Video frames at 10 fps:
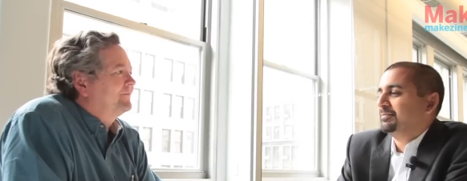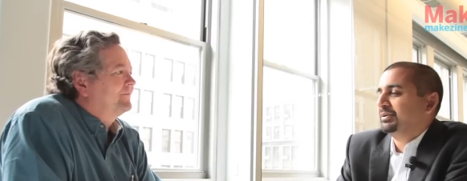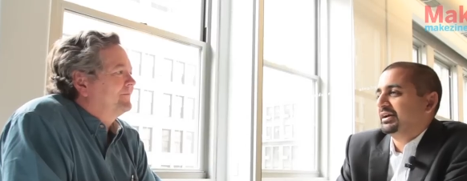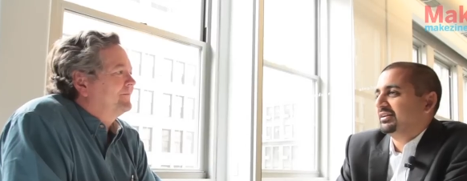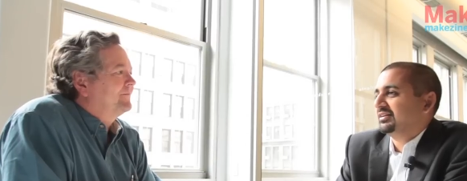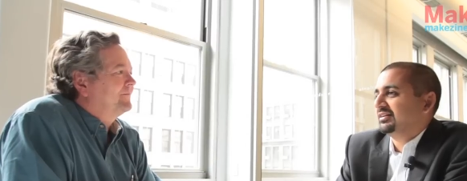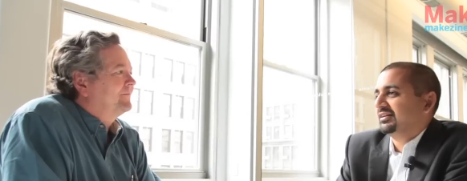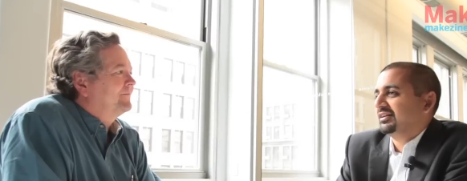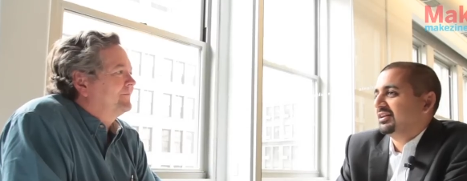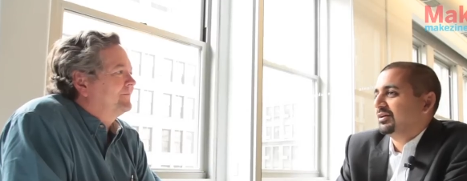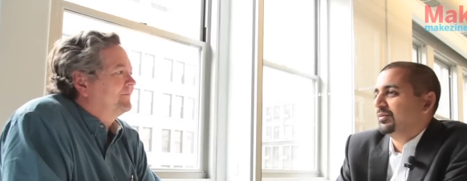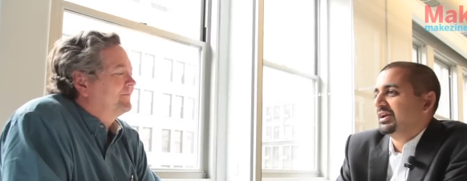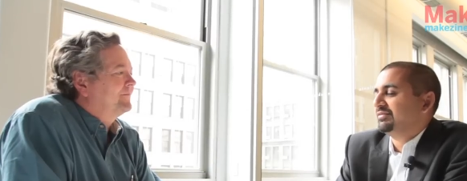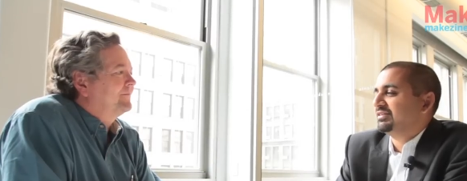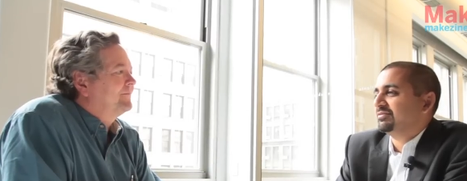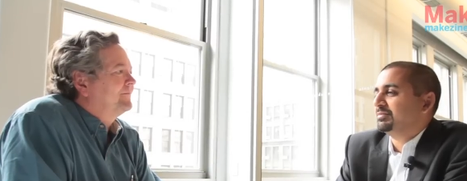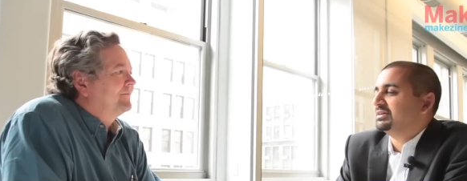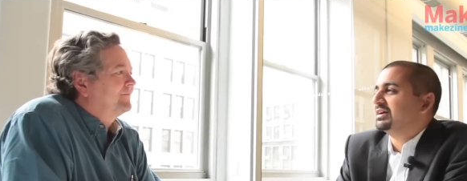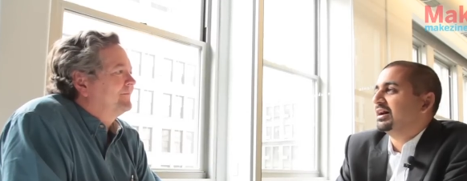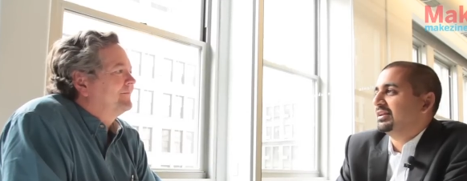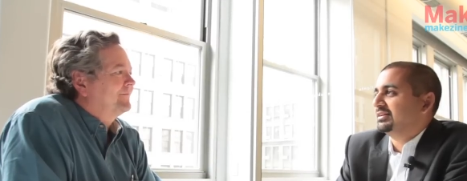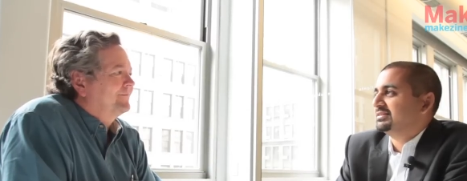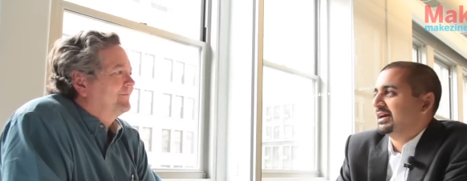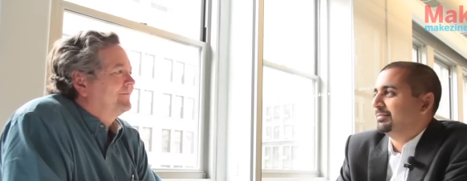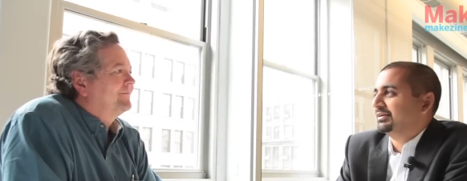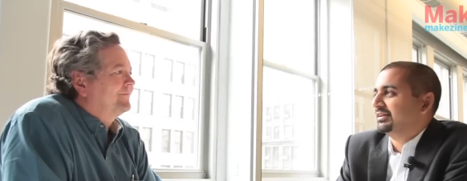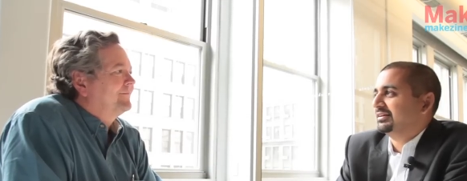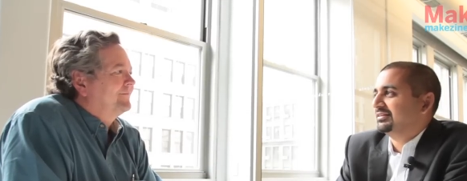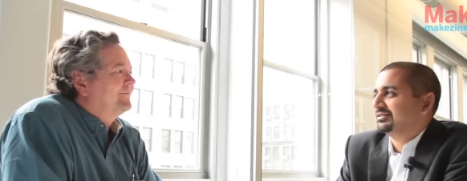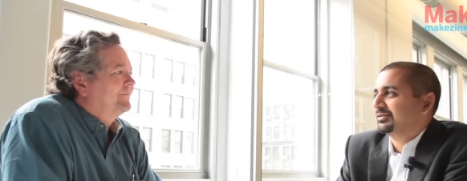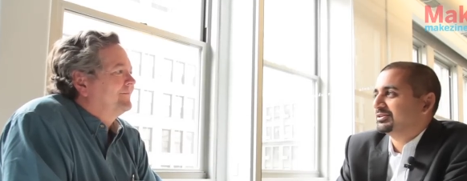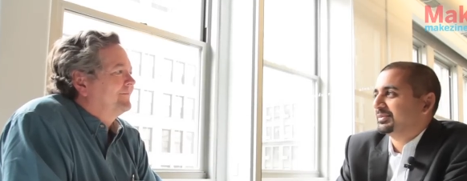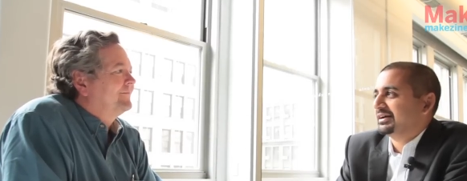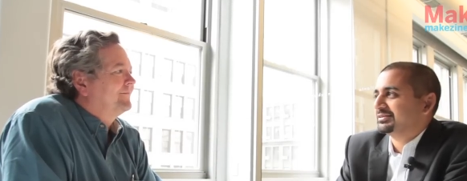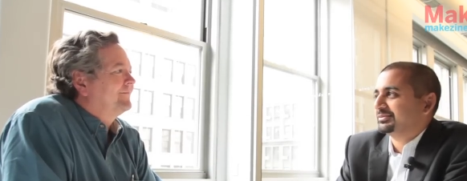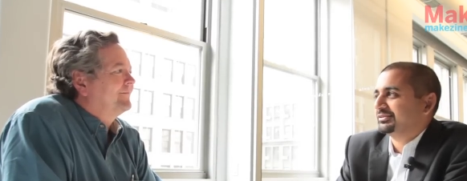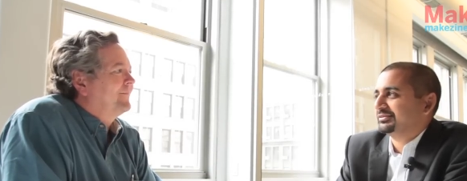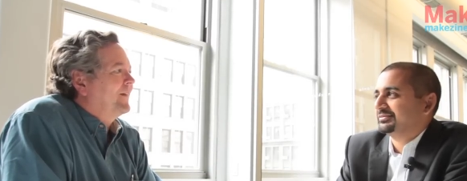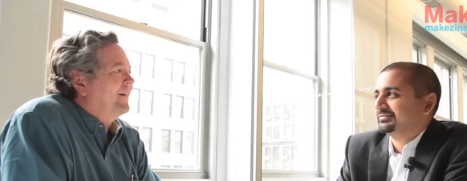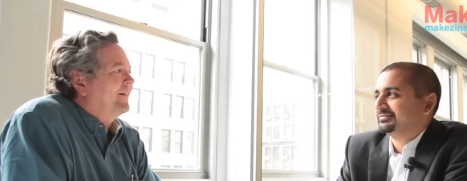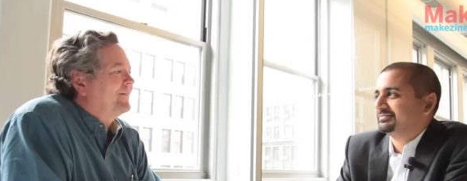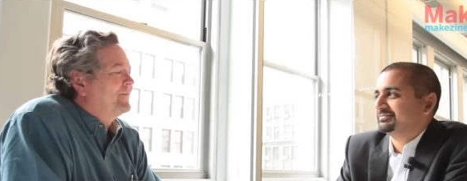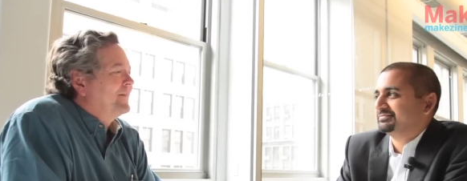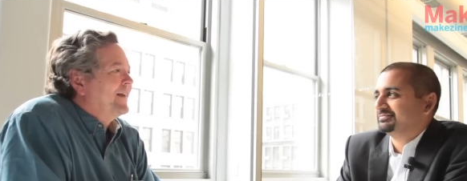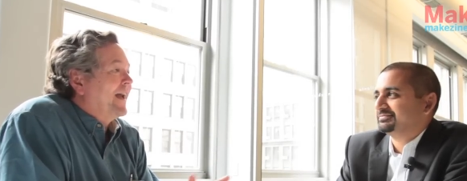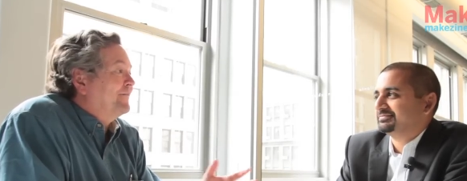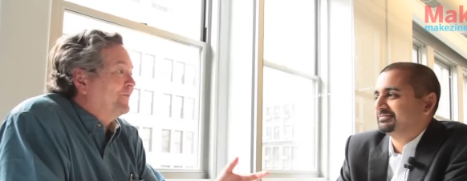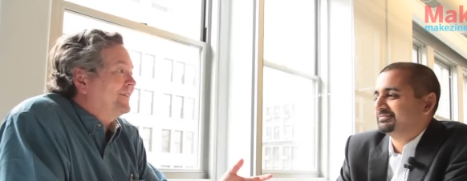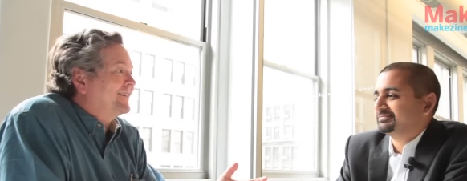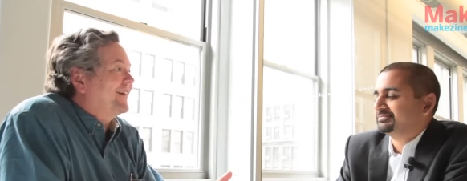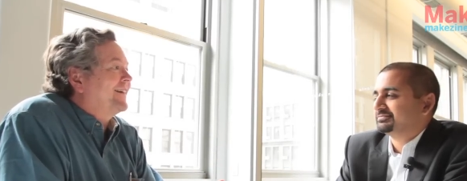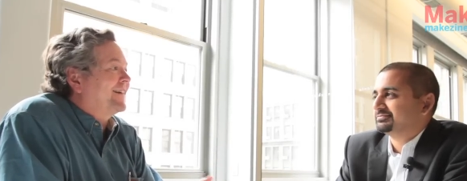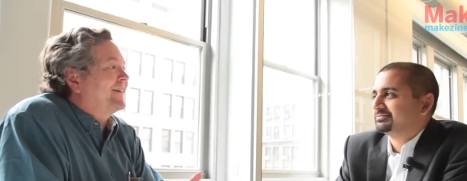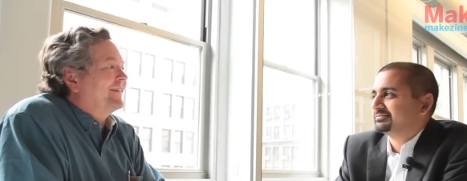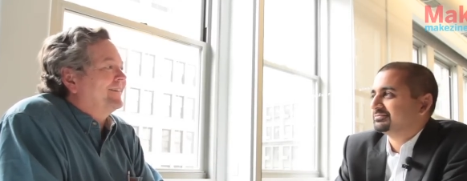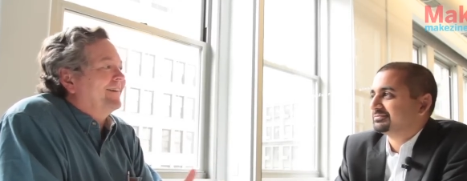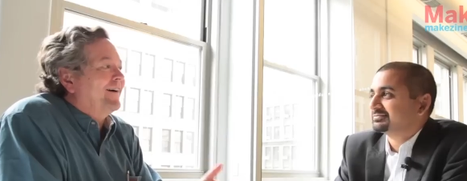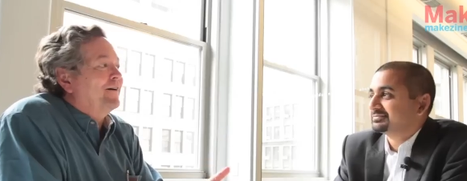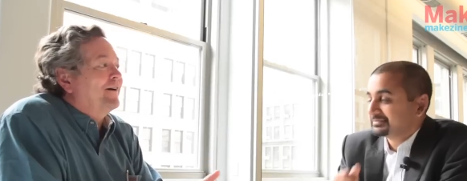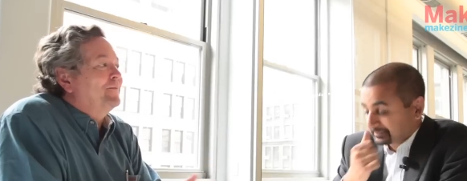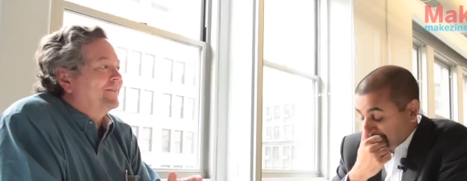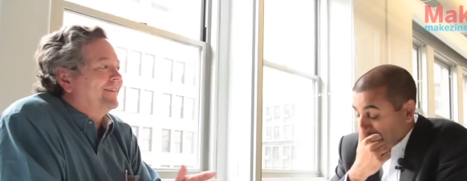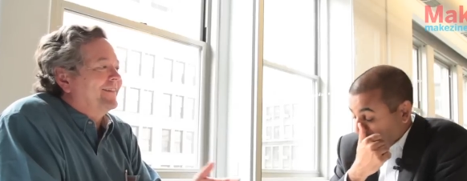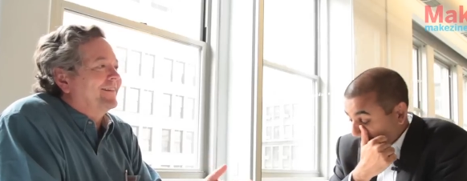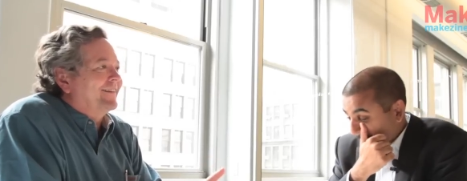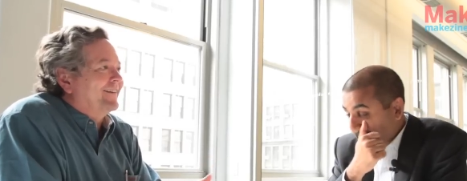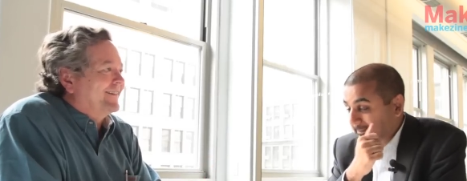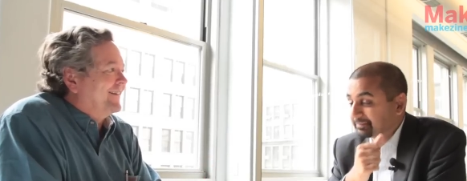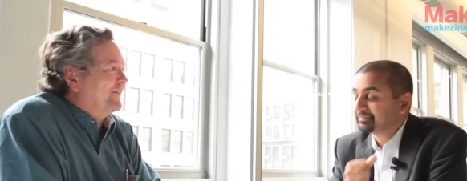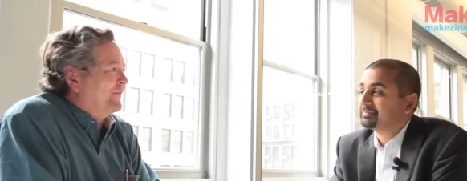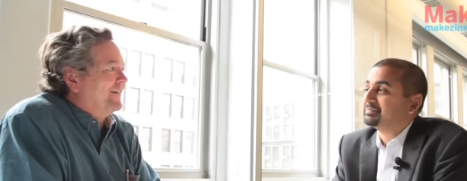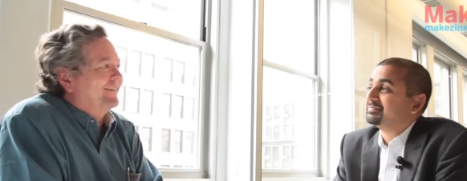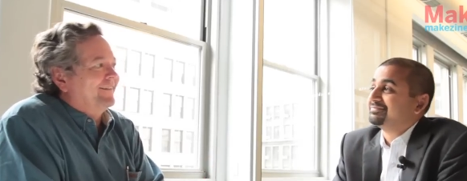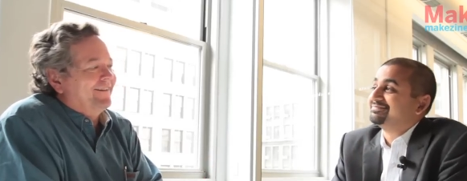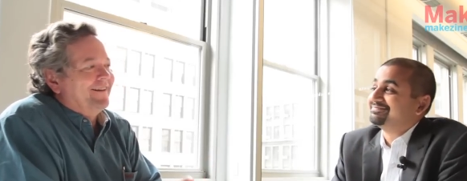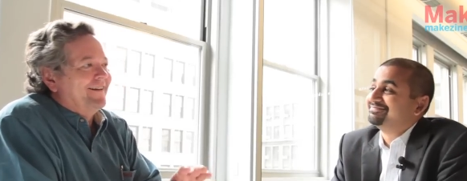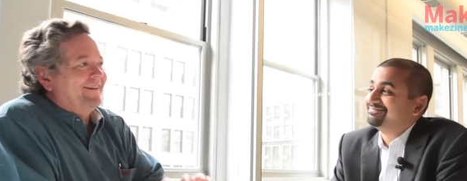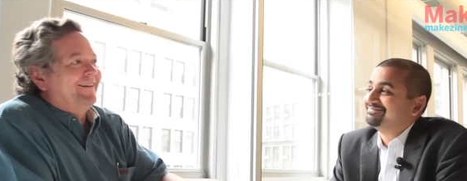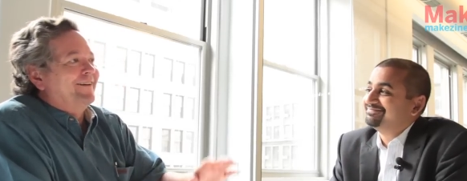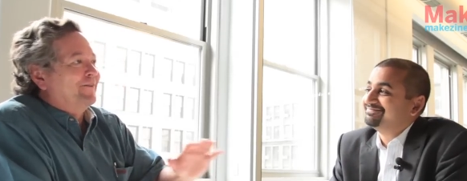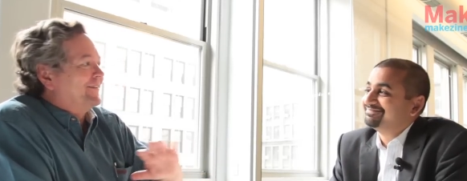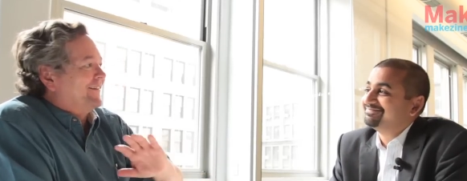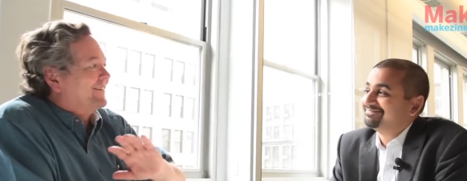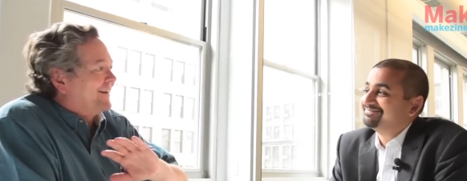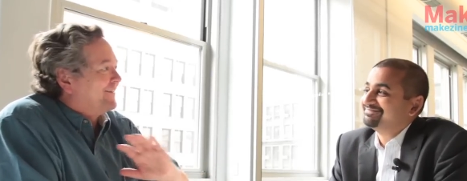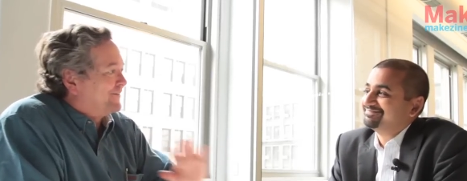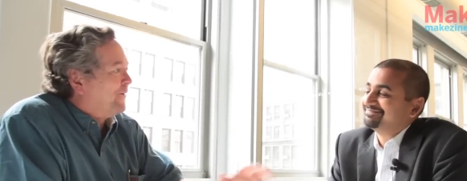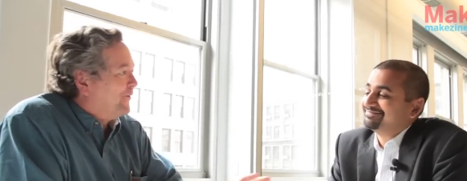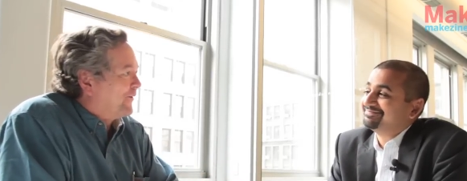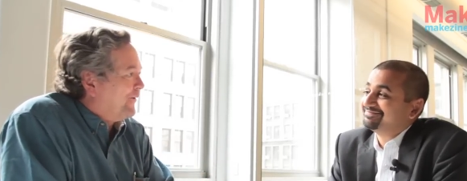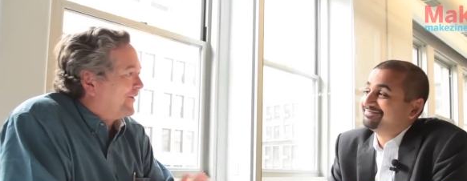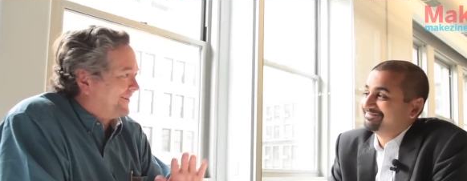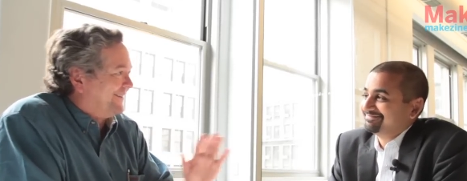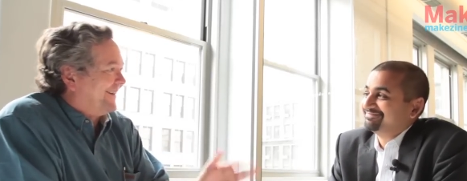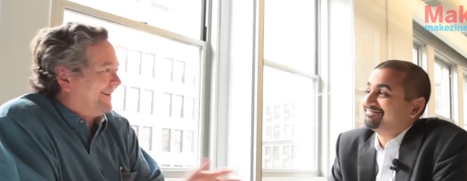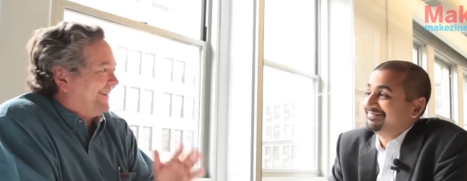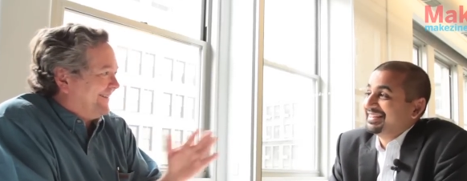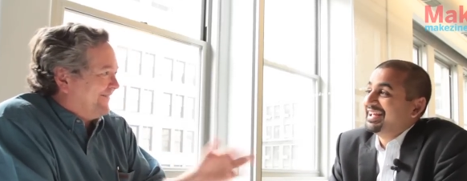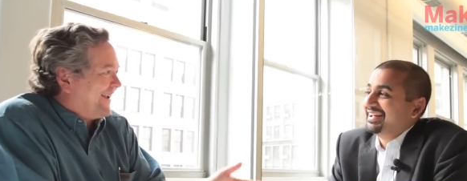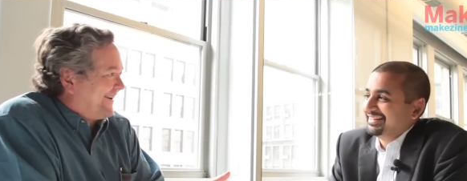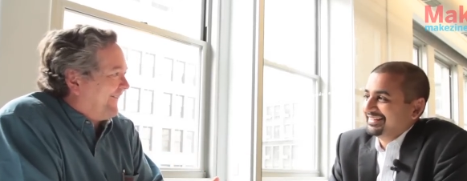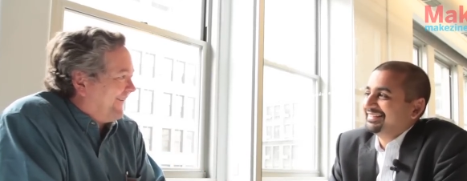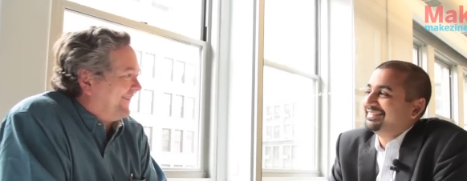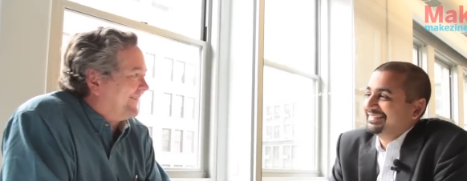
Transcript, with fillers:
Speaker 1: But we haven't even begun to tap in to what's possible. Yeah,
Speaker 2: and risk taking almost it's, it's, mm-hmm. you know it's, it's, like there's a whole course in it in the yeah. maker world,